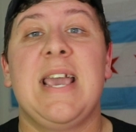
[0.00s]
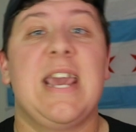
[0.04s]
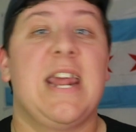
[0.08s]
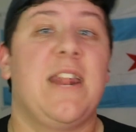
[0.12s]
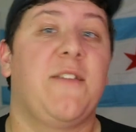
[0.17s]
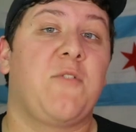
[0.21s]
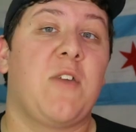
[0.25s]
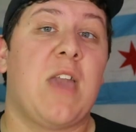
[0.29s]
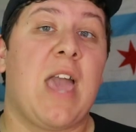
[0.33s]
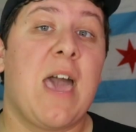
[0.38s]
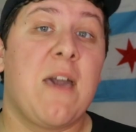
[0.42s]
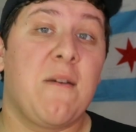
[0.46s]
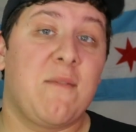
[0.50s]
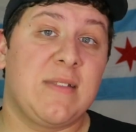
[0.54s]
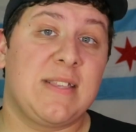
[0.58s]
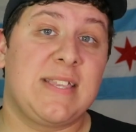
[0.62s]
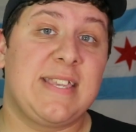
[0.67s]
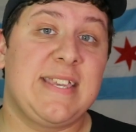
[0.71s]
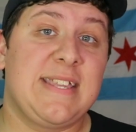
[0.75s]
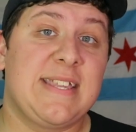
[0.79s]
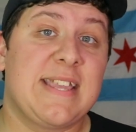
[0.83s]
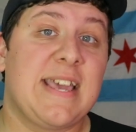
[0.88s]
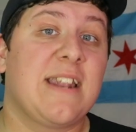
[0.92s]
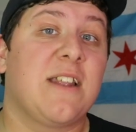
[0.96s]
And if you haven't
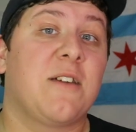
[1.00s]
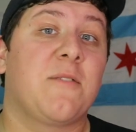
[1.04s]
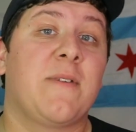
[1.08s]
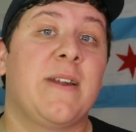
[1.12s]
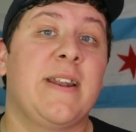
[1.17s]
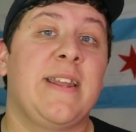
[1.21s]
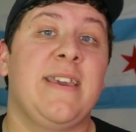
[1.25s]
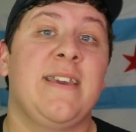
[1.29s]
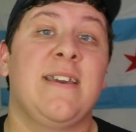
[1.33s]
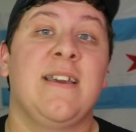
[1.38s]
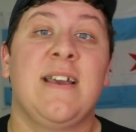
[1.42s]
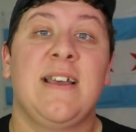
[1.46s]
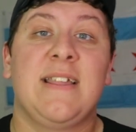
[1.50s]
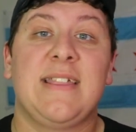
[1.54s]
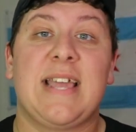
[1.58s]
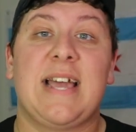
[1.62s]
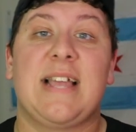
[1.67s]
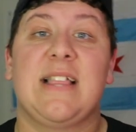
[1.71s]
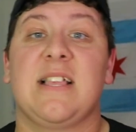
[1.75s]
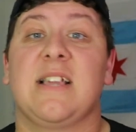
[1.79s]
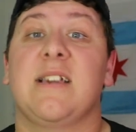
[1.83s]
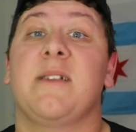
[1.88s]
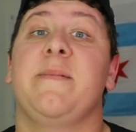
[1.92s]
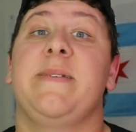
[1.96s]
seen that already,
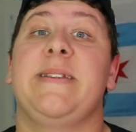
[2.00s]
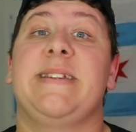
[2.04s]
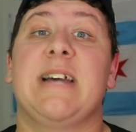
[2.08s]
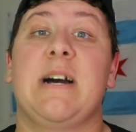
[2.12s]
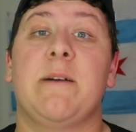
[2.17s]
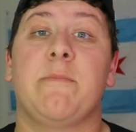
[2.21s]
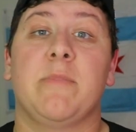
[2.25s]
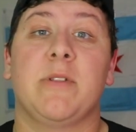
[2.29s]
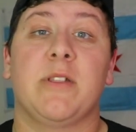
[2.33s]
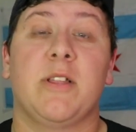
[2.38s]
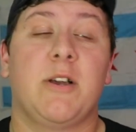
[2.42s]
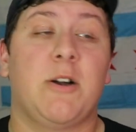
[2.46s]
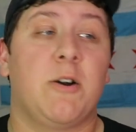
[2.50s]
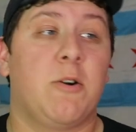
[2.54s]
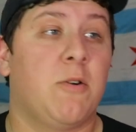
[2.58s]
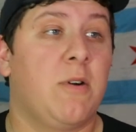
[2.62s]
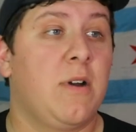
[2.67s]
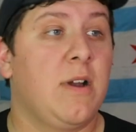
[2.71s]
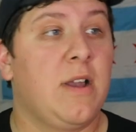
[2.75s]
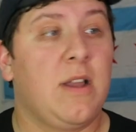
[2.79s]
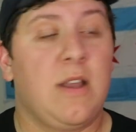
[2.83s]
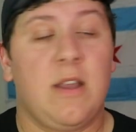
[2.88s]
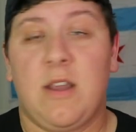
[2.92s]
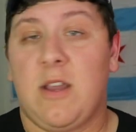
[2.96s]
that link will be down below.